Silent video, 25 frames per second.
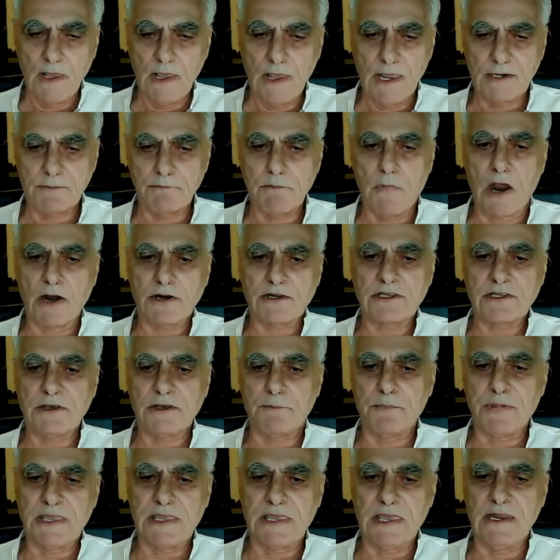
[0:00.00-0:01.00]
It marked the
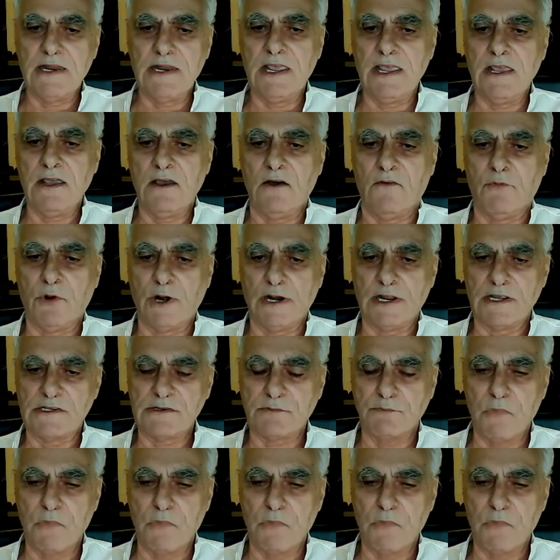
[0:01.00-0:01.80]
beginning of what has